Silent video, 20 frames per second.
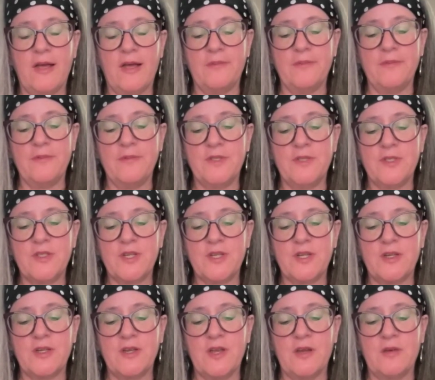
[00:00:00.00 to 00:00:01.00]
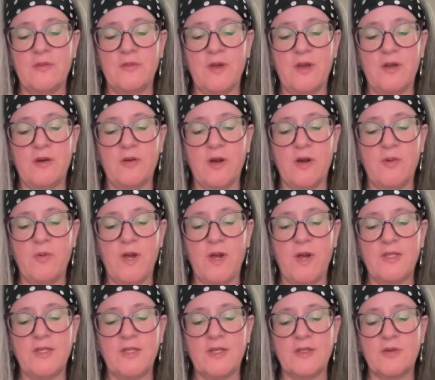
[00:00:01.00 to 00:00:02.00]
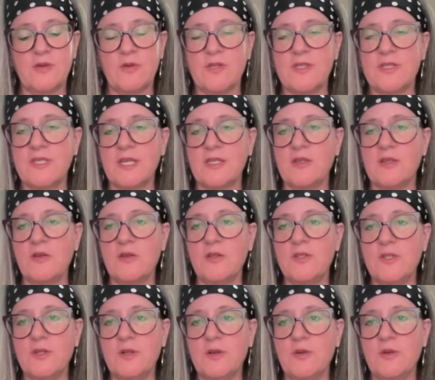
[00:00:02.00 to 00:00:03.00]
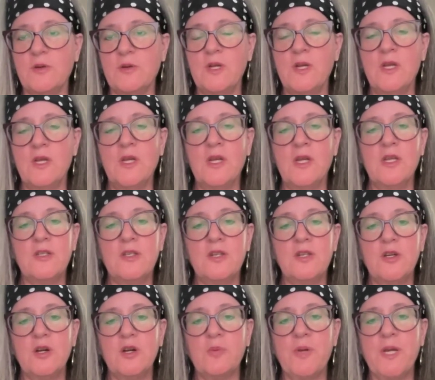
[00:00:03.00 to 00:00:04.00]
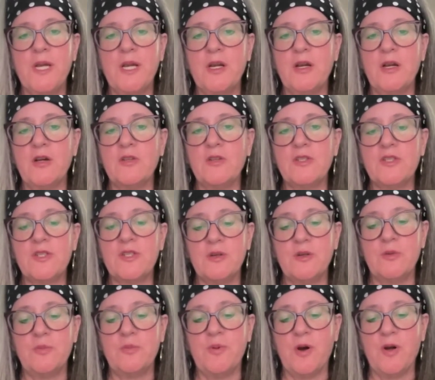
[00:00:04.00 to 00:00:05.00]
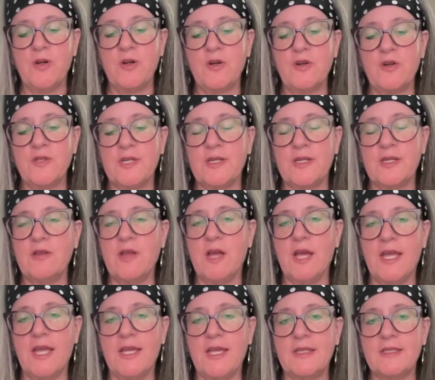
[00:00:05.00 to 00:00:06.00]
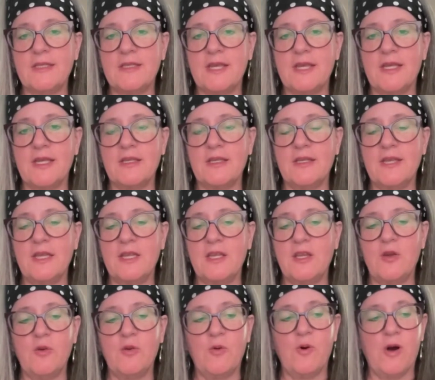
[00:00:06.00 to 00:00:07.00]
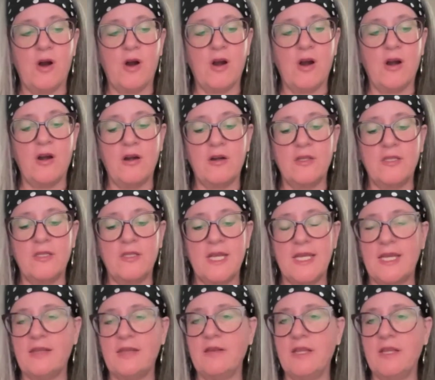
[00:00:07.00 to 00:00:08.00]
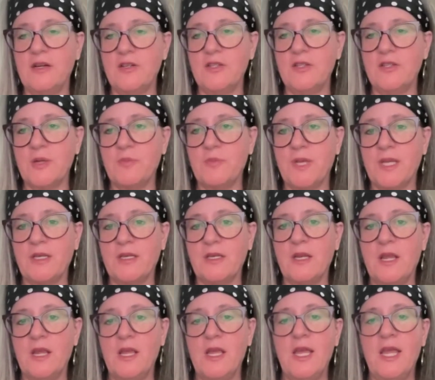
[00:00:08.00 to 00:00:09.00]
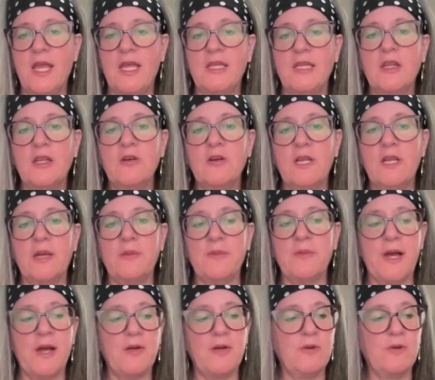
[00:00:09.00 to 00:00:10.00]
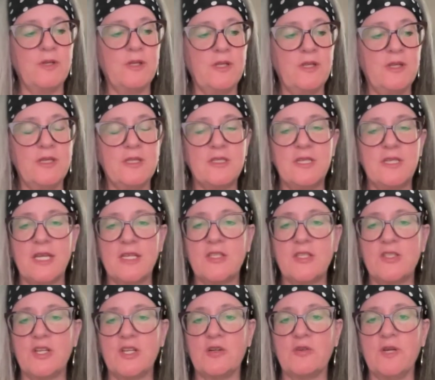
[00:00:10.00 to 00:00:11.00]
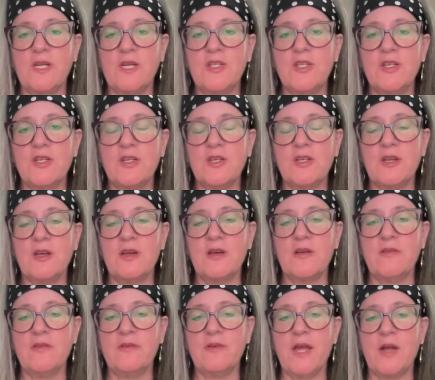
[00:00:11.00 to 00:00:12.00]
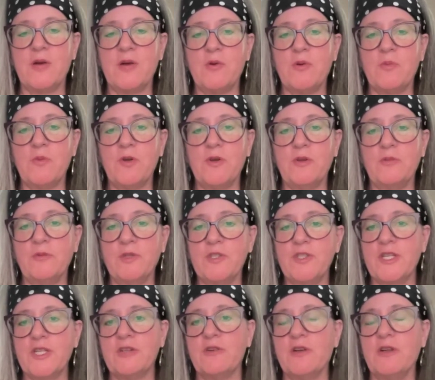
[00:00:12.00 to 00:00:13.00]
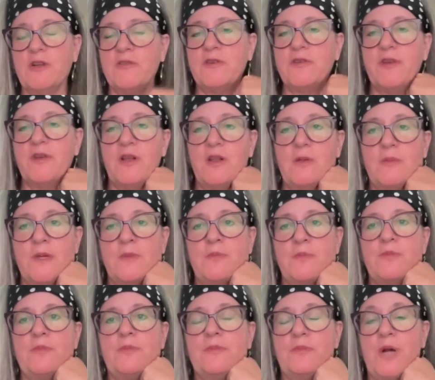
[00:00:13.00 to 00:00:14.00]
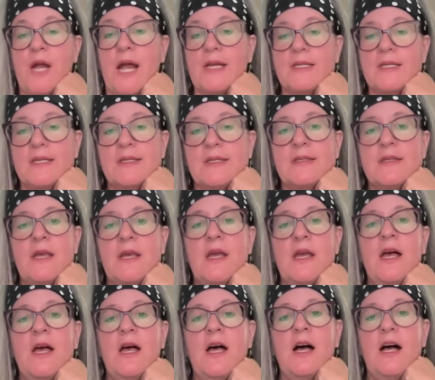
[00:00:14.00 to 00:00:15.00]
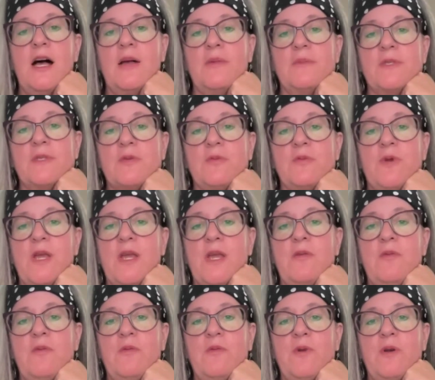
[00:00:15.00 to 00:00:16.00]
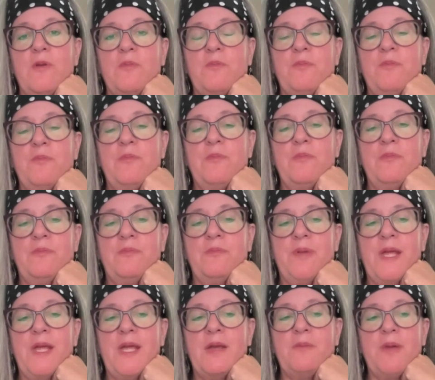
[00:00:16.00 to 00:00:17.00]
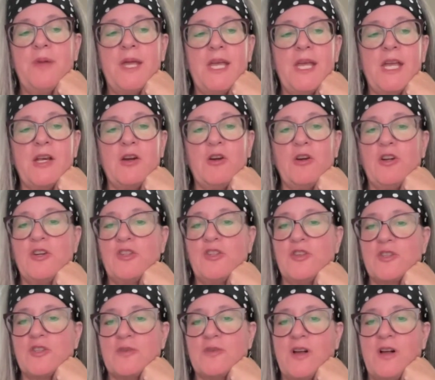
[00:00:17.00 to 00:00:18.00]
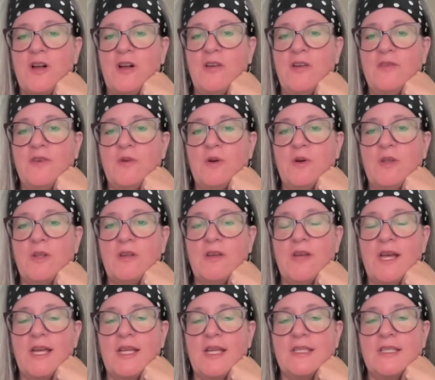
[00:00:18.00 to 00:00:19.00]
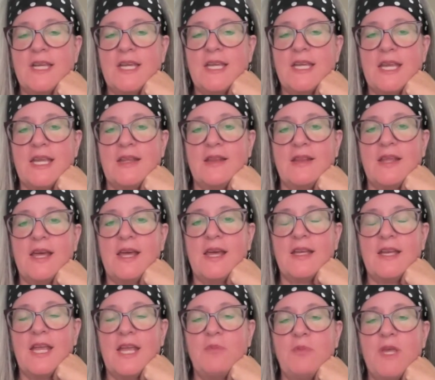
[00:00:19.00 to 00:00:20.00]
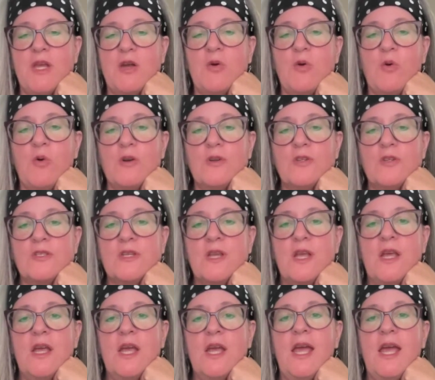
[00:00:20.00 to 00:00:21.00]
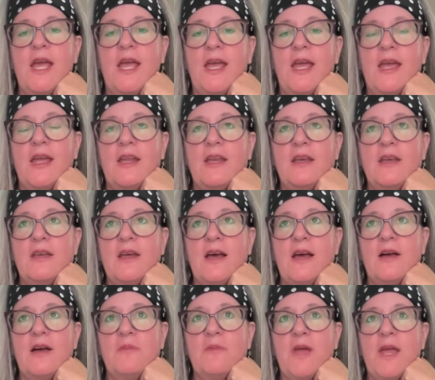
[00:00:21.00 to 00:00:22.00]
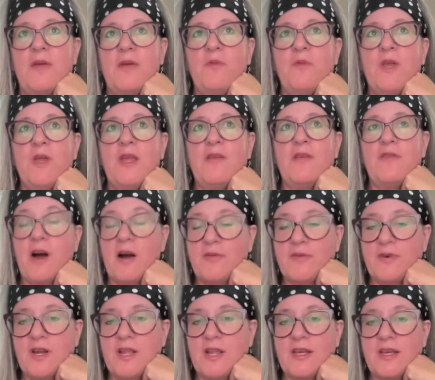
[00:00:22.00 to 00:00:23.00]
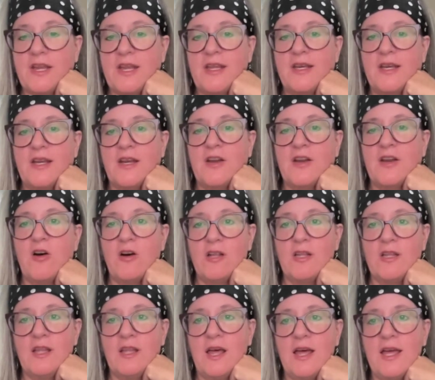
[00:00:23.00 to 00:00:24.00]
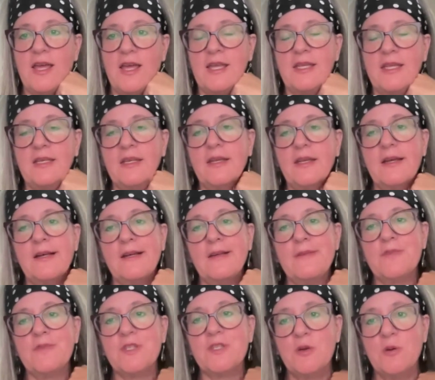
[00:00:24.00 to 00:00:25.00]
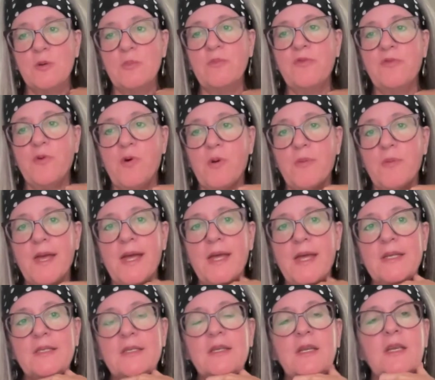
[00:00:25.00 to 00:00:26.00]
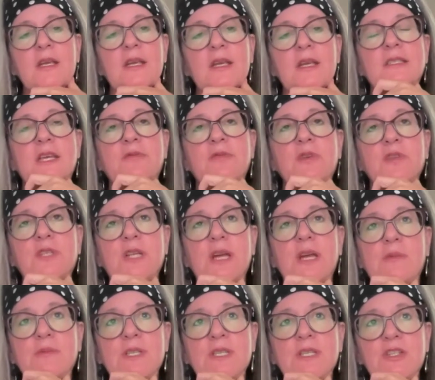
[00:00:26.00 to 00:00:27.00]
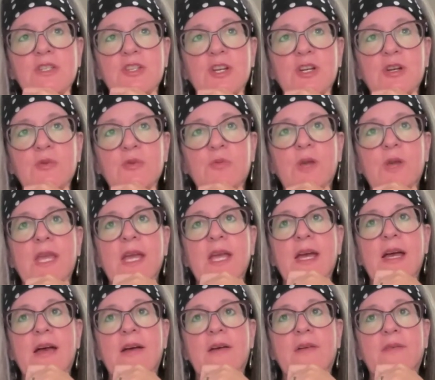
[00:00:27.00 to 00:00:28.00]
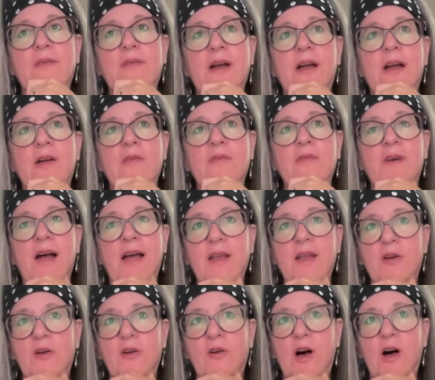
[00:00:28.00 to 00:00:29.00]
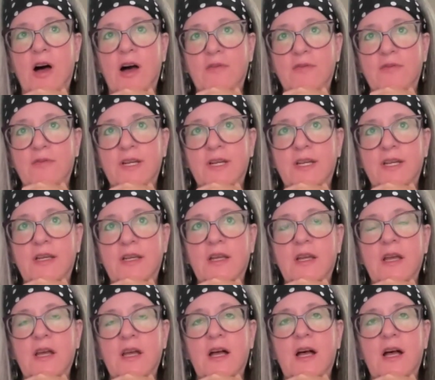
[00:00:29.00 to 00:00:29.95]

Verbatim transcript: um, just a, a, a, great way to sort of signal to to your peers, to partners and clients that that you are taking leadership in in learning about really this next generation of equitable and regenerative development practice. Um, so we we're big big encouragers of all of you on the line taking that AP course and um, and we have offered it in an online um, Zoom format several times this year. We have our final offering